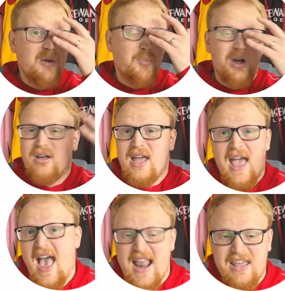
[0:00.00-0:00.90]
But
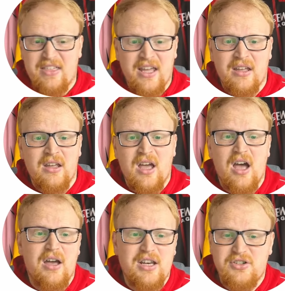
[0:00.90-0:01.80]
anything,
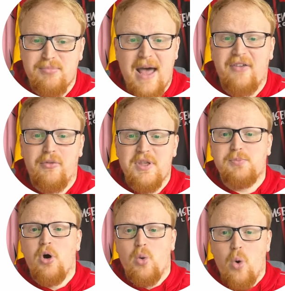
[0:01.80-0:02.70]
it doesn't matter from this
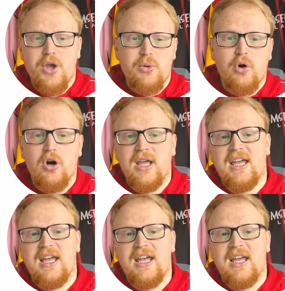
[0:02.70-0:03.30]
point what you call it.